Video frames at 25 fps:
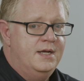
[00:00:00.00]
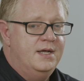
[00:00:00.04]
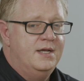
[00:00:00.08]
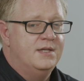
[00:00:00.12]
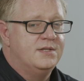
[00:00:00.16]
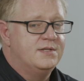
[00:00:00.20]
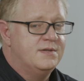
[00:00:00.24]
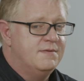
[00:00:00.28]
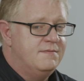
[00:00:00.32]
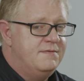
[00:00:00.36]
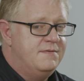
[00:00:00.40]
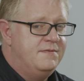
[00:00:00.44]

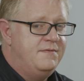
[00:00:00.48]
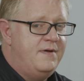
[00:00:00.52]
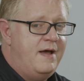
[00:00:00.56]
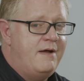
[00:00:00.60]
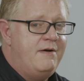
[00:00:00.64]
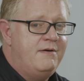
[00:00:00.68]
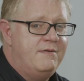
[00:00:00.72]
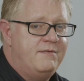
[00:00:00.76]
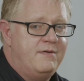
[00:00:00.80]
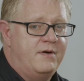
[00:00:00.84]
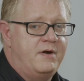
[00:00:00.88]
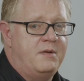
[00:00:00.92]
It's a
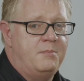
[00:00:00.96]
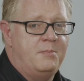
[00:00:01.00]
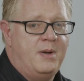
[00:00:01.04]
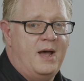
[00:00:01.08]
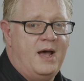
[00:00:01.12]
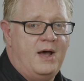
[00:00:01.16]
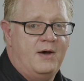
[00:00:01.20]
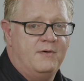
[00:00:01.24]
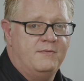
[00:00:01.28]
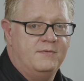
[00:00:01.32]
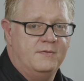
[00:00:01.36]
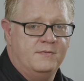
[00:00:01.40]
very, very
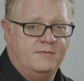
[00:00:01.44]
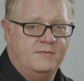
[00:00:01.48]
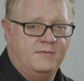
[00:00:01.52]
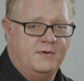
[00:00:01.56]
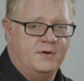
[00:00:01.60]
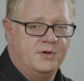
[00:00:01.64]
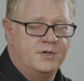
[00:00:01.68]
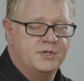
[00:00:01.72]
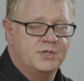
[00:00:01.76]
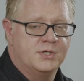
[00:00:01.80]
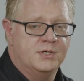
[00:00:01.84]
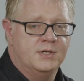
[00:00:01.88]
powerful
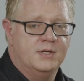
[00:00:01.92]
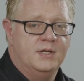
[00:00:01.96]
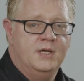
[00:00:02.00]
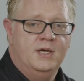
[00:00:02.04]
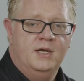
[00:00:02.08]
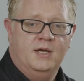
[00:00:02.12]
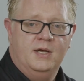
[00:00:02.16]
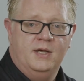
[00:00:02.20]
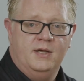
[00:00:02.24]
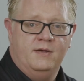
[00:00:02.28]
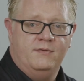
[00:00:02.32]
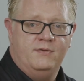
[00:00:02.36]
function
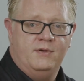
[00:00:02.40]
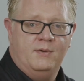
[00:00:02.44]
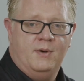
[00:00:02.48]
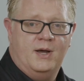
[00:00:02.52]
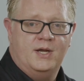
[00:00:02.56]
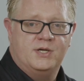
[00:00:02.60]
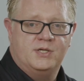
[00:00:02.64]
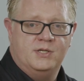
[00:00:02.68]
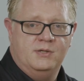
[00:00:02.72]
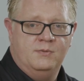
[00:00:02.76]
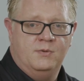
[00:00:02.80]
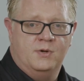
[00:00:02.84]
if you
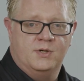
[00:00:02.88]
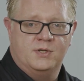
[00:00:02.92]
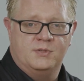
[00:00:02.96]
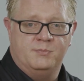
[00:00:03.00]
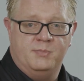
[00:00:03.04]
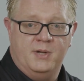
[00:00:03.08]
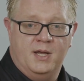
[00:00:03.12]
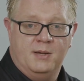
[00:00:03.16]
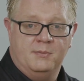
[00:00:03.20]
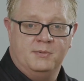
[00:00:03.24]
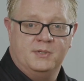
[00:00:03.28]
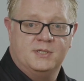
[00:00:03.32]
actually want to
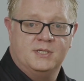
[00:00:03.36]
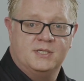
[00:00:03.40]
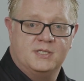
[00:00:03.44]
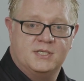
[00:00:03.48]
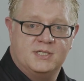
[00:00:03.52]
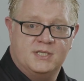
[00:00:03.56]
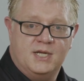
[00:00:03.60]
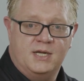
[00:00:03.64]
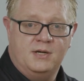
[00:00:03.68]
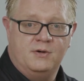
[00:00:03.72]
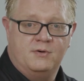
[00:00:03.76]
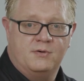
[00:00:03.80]
be able to
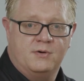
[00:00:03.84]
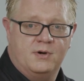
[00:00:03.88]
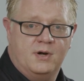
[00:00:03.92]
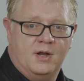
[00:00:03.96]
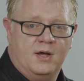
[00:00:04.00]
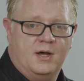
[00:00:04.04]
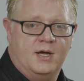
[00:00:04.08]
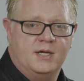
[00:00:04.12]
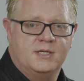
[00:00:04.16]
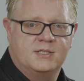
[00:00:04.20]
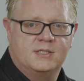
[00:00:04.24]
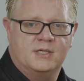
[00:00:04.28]

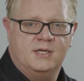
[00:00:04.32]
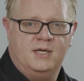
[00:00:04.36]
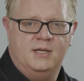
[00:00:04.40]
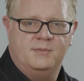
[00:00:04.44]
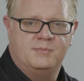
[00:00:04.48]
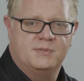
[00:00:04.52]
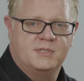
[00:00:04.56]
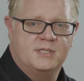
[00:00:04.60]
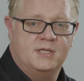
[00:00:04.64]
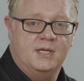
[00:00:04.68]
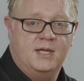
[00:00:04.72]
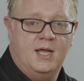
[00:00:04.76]
synchronize
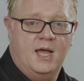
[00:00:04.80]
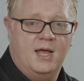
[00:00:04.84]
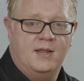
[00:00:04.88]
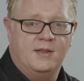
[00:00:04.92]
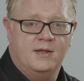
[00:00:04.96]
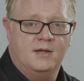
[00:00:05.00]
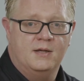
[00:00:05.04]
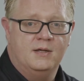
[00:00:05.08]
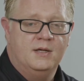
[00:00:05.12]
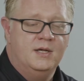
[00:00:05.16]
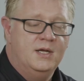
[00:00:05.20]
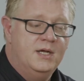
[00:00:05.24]
clips
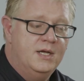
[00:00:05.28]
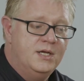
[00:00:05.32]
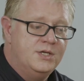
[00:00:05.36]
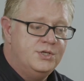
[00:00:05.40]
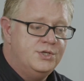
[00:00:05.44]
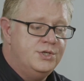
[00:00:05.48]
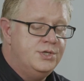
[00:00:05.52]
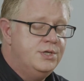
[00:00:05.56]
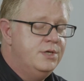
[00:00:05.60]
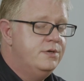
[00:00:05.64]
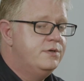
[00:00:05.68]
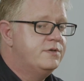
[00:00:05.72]
together.
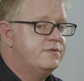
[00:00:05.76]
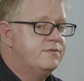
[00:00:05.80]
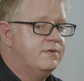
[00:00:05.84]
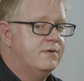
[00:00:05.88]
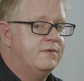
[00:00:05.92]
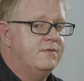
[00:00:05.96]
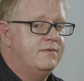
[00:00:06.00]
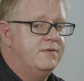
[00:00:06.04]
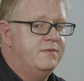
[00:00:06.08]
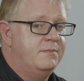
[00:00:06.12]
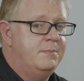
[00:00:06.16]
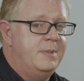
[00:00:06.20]
It's
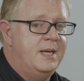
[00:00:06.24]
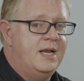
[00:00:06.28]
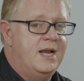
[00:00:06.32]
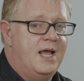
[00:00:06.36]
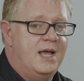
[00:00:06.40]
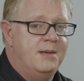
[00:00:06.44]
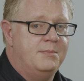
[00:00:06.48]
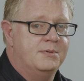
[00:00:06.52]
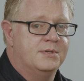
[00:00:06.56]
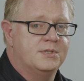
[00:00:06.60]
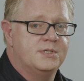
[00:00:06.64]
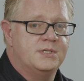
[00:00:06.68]
useful for being
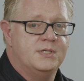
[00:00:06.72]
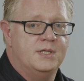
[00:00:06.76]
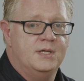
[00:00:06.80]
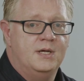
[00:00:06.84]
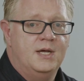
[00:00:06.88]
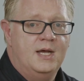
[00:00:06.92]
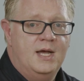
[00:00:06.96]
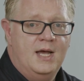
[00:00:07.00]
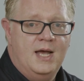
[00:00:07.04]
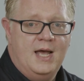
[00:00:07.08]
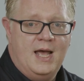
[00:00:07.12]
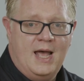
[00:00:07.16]
able
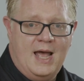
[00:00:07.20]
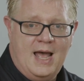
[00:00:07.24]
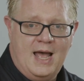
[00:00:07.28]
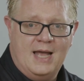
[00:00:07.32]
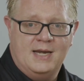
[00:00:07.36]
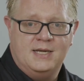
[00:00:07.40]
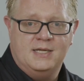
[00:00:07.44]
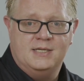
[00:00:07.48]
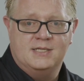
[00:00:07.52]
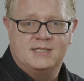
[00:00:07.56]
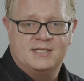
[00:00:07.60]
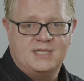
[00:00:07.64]
to
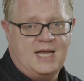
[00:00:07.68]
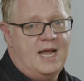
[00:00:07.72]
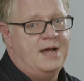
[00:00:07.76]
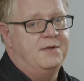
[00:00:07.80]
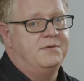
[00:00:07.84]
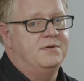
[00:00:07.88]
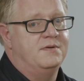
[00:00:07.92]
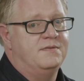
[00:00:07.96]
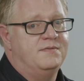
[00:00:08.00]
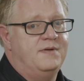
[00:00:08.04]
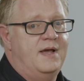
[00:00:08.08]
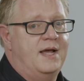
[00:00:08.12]
edit
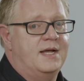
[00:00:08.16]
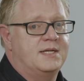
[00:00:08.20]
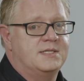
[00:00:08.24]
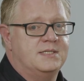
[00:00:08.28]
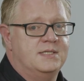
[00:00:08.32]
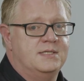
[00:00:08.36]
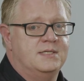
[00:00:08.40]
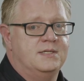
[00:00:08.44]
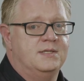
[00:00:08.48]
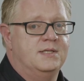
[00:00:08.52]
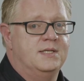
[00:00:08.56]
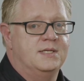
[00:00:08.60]
sound
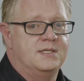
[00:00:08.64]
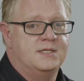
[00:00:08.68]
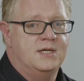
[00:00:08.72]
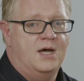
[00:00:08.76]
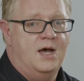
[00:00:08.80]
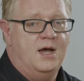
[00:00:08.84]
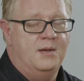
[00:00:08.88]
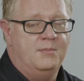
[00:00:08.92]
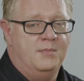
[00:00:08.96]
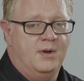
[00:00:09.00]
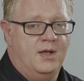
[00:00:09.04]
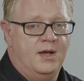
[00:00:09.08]
effects into the
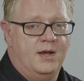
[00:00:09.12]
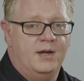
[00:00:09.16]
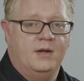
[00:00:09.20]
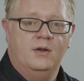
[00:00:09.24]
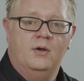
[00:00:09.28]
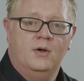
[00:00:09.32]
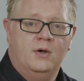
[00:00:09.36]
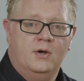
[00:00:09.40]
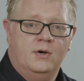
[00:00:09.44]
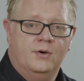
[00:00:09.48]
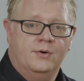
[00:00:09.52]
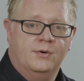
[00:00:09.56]
timeline,
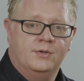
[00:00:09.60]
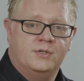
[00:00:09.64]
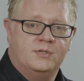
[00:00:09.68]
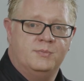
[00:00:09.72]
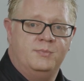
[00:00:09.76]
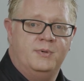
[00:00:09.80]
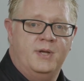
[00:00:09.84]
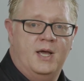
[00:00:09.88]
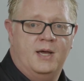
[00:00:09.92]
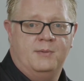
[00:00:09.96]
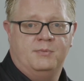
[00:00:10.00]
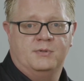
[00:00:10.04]
or
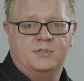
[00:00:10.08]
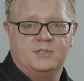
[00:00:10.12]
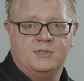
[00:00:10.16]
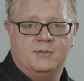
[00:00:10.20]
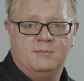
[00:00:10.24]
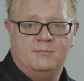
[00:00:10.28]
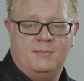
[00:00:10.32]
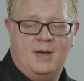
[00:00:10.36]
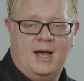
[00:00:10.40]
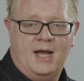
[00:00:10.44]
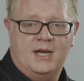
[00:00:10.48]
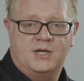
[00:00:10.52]
to be able
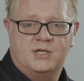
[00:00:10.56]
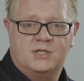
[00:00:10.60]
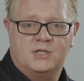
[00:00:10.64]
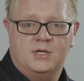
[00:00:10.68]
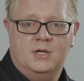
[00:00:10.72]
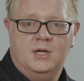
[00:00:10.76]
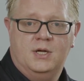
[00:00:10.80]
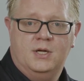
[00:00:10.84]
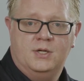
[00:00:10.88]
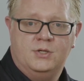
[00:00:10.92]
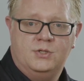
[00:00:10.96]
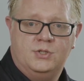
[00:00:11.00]
to match
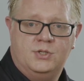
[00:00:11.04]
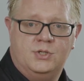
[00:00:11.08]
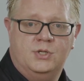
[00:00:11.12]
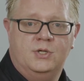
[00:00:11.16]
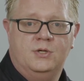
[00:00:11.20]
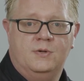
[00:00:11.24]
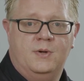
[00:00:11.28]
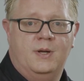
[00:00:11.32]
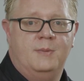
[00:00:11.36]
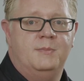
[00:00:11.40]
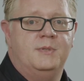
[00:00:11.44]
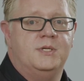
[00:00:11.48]

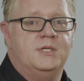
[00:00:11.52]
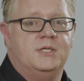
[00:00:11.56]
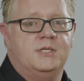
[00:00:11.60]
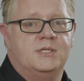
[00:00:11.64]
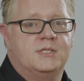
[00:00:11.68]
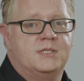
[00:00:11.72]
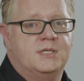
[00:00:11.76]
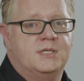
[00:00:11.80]
two images